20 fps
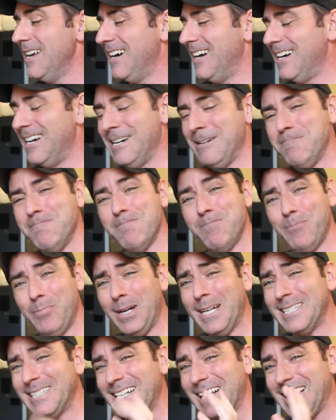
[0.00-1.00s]

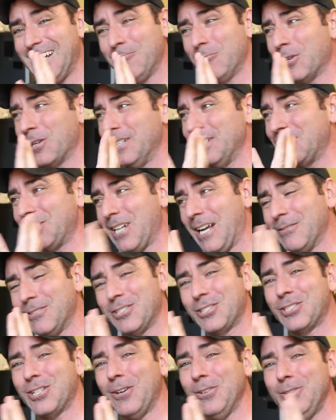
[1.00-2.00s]
But I'm going
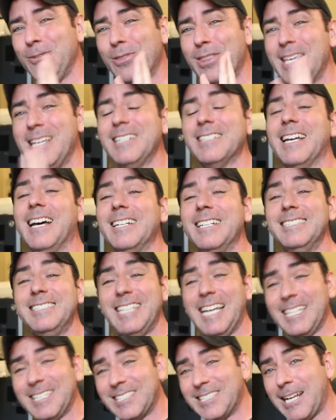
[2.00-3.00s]
to show you things on a
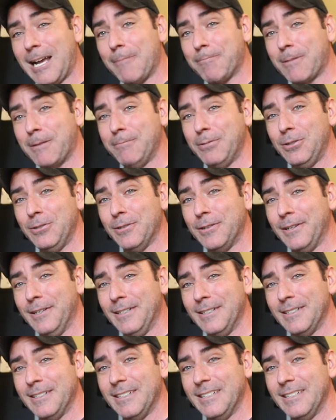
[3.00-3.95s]
desktop computer